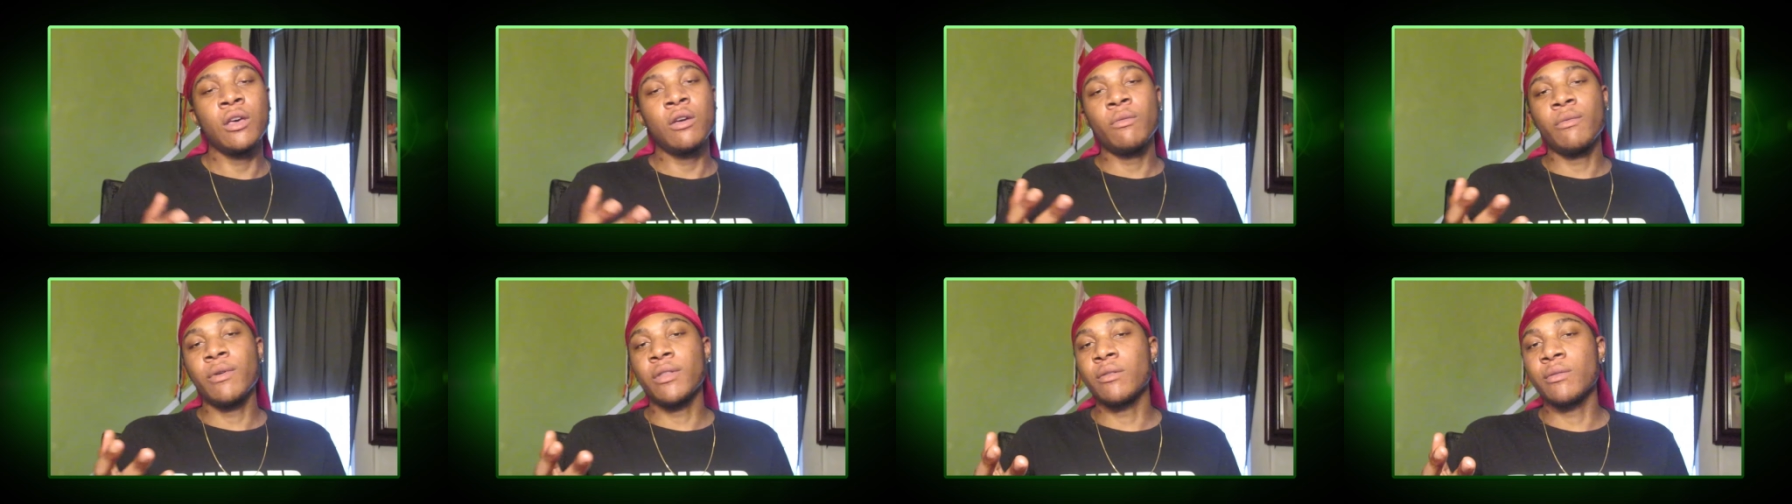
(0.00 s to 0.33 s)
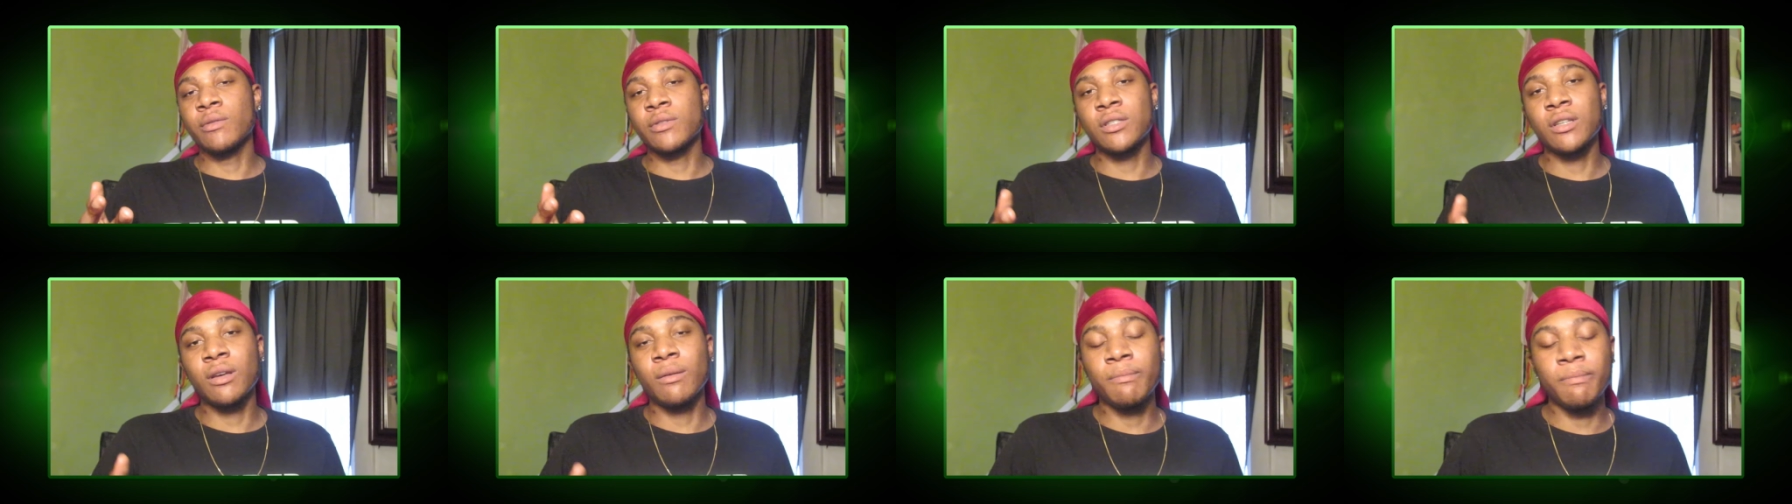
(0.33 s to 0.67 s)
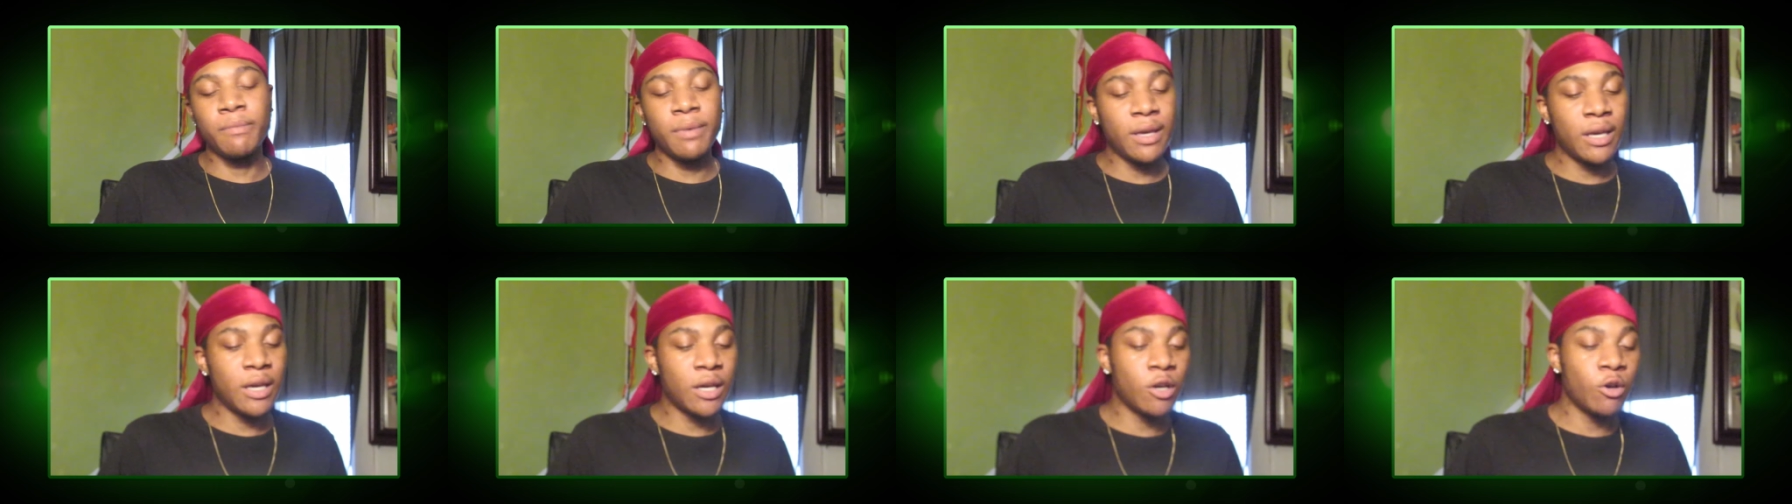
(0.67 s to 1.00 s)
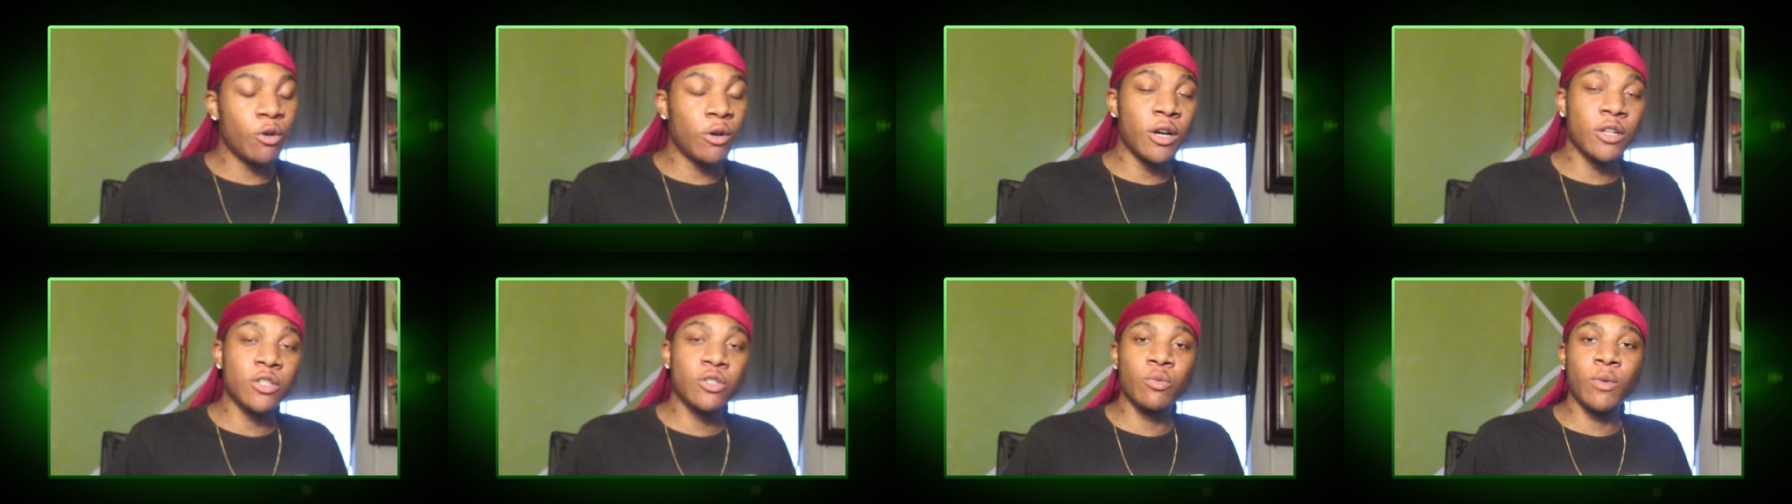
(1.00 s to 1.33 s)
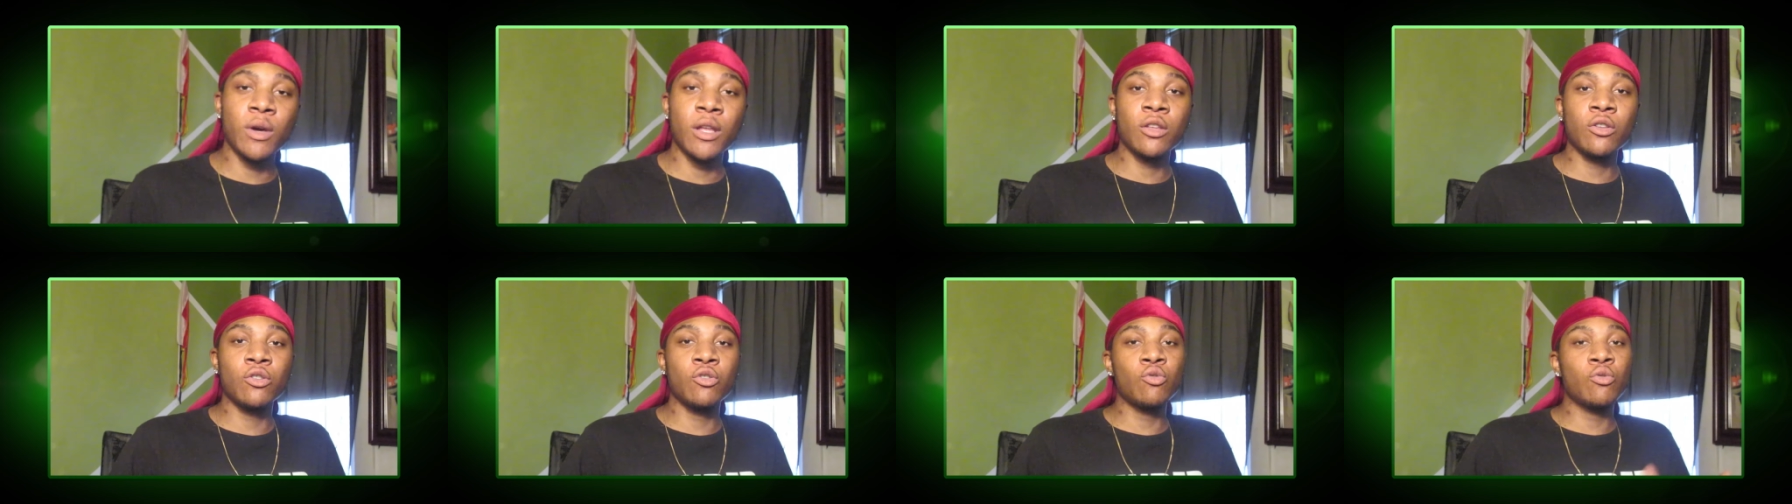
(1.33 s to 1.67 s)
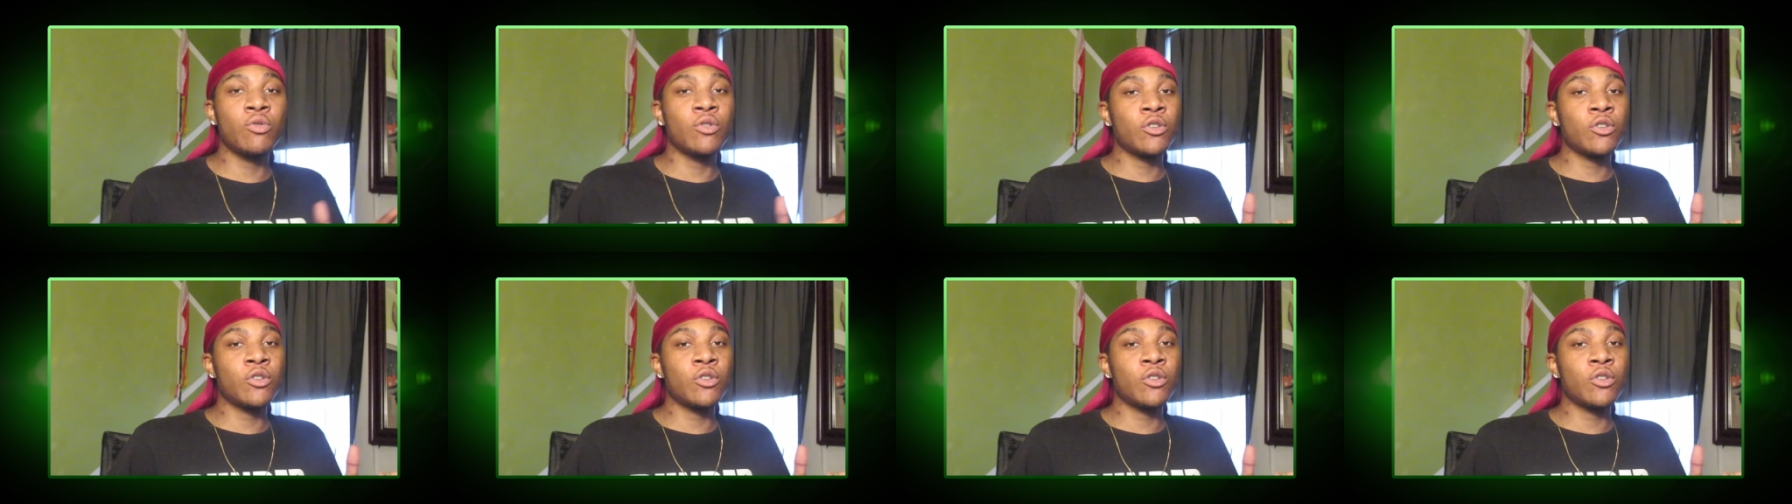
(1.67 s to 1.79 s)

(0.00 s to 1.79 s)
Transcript: whether it's something big. Go out your way to do it.